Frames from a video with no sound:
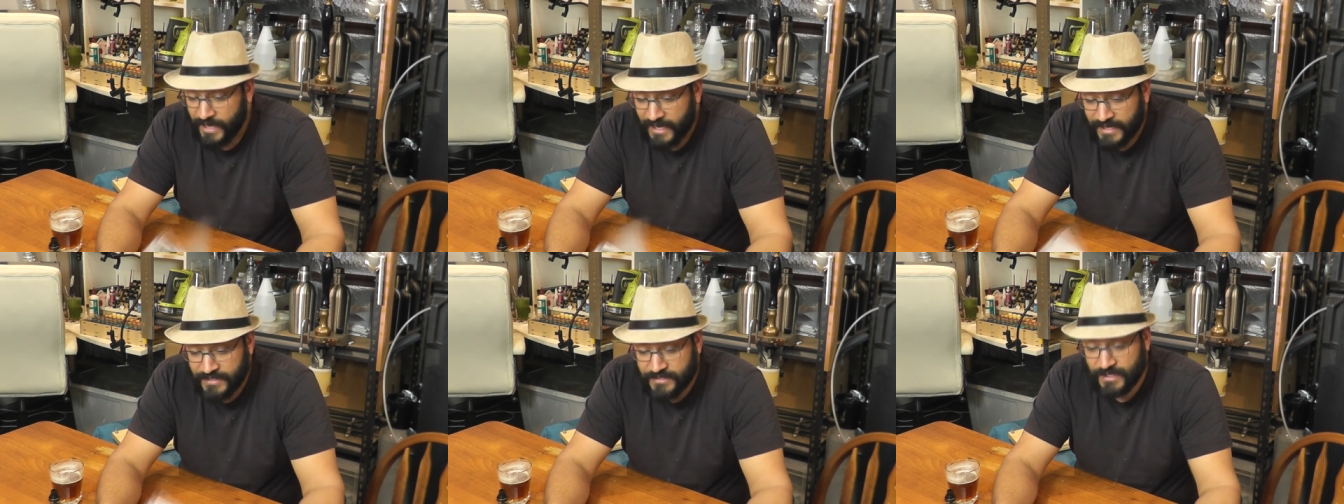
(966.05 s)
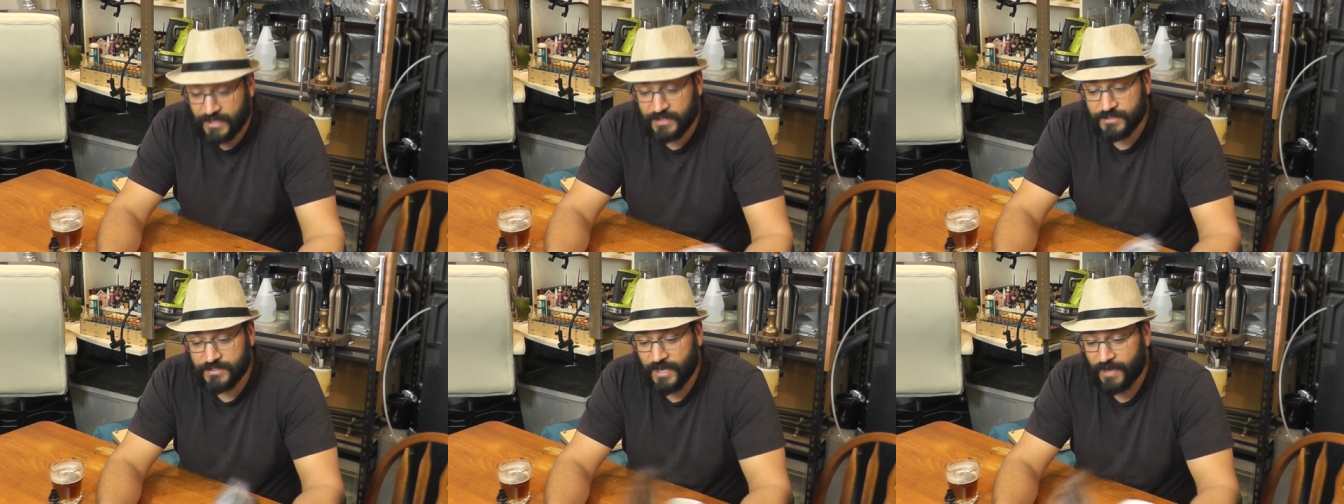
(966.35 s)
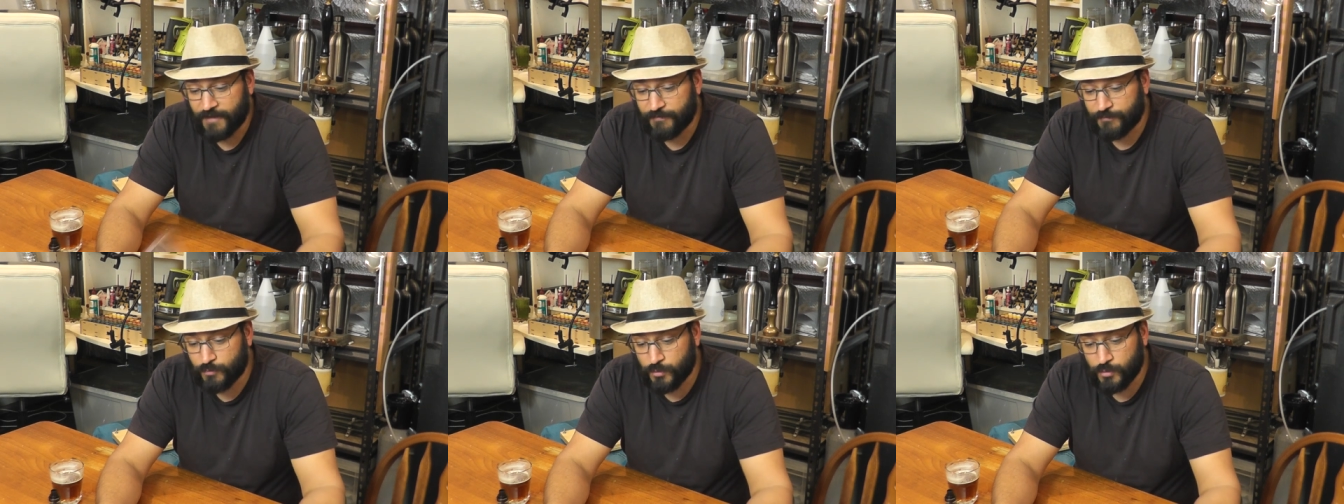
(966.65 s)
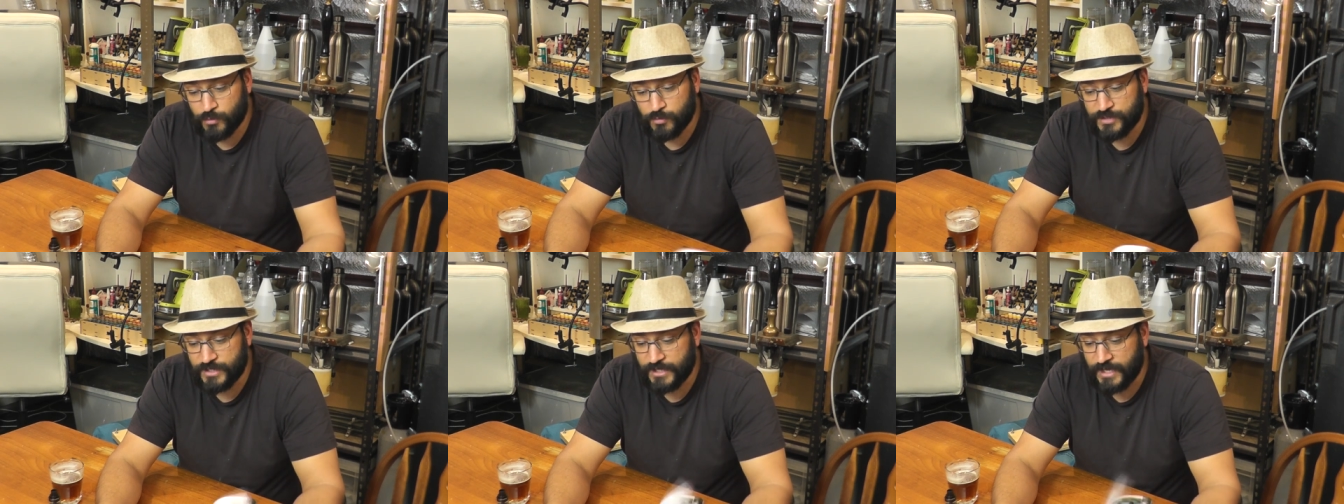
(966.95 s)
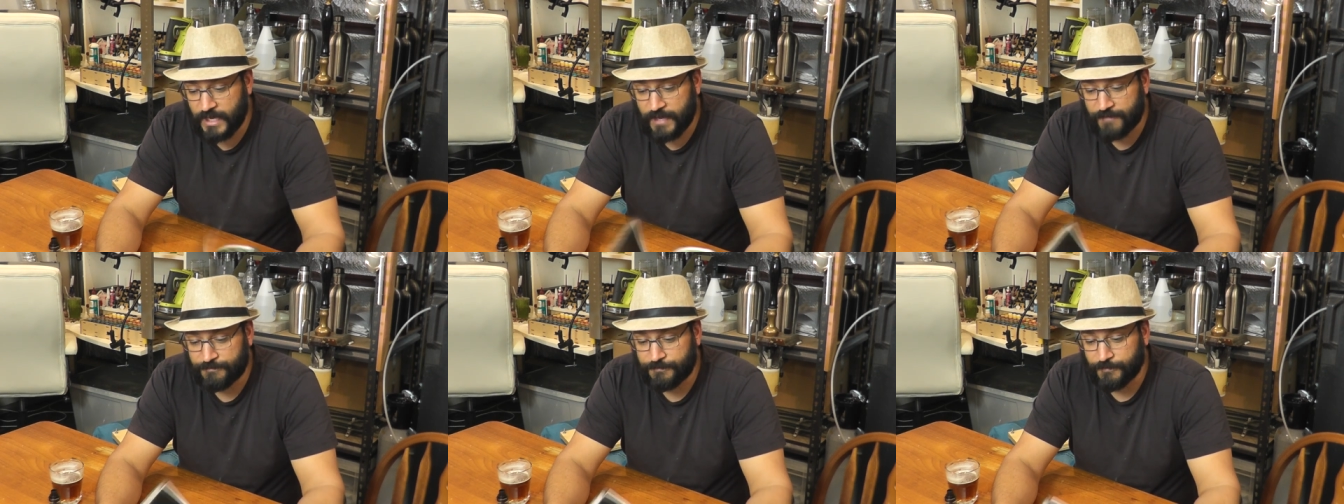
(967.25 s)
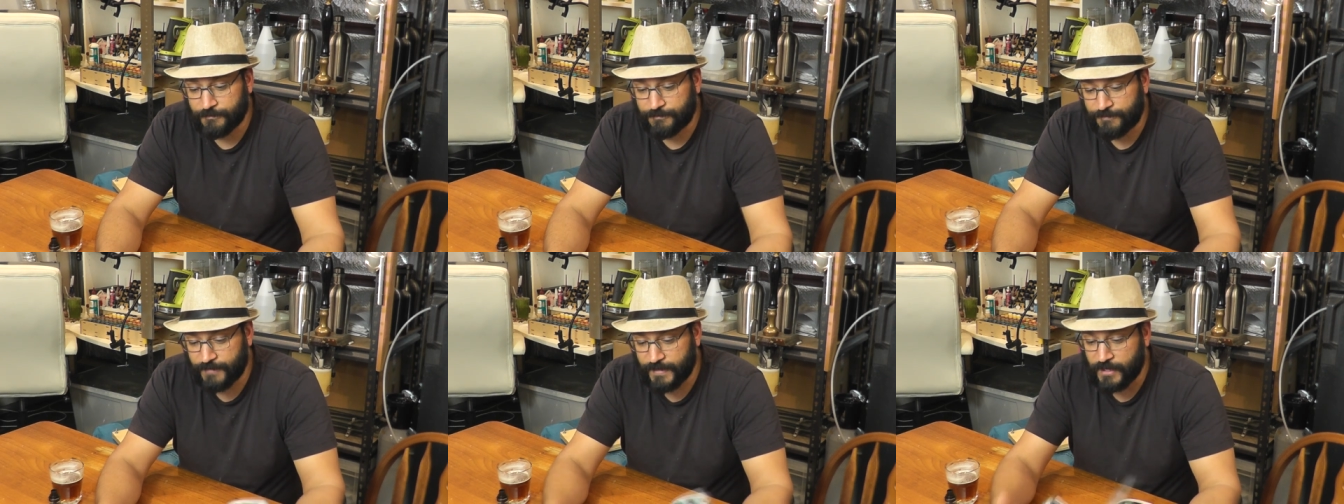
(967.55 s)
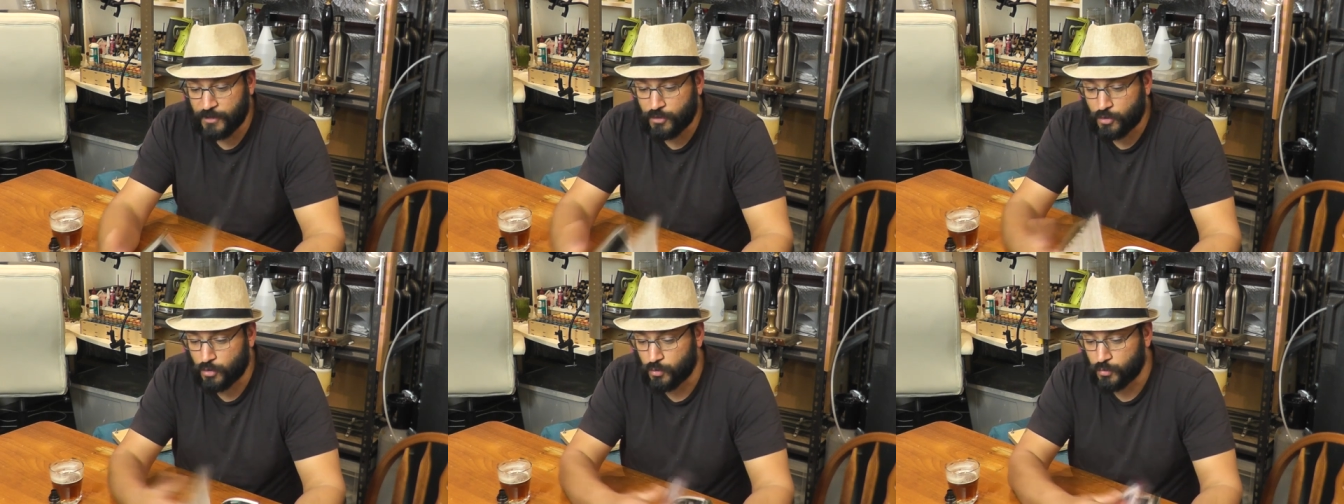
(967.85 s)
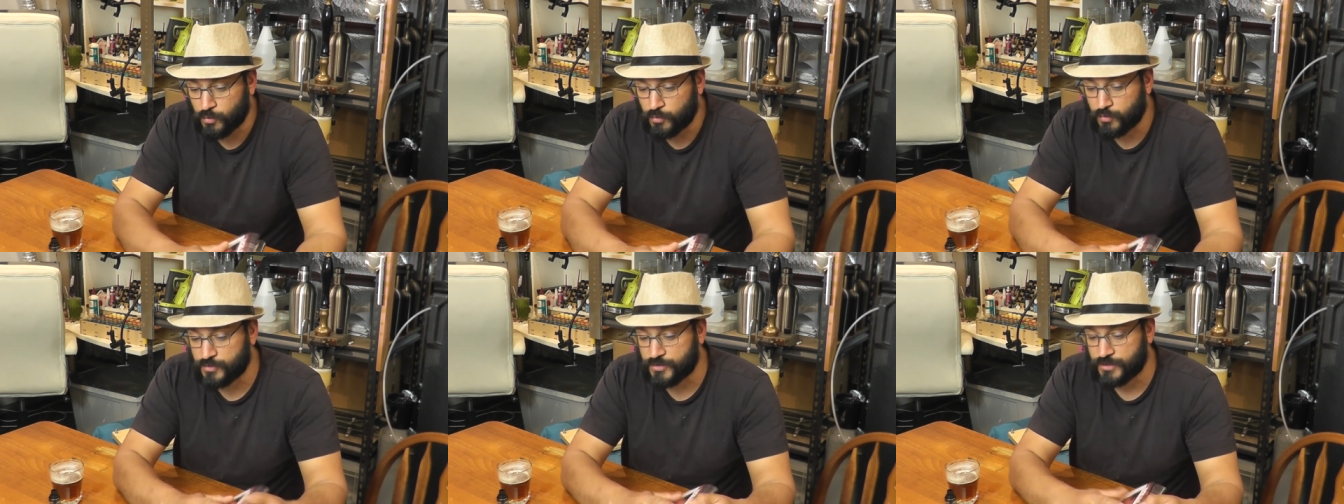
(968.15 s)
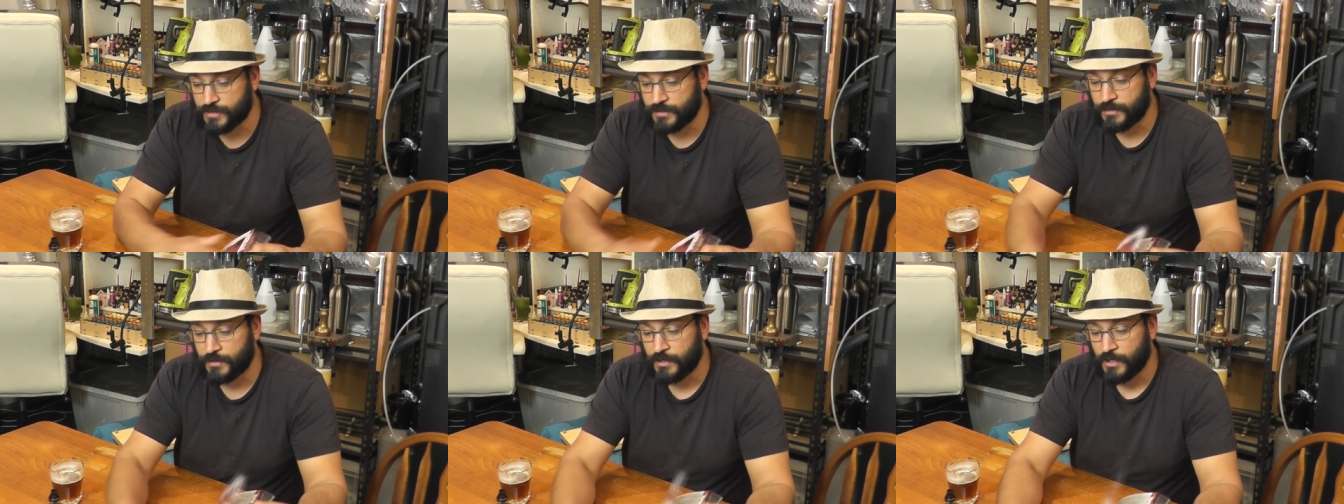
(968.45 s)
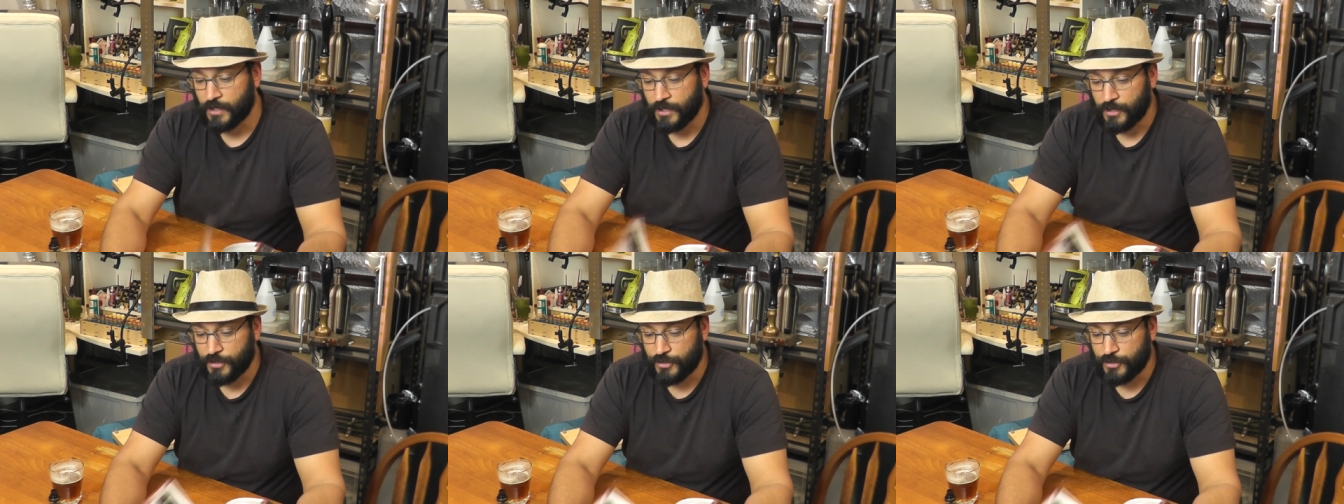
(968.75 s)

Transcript: It does have rules in here for vehicles and,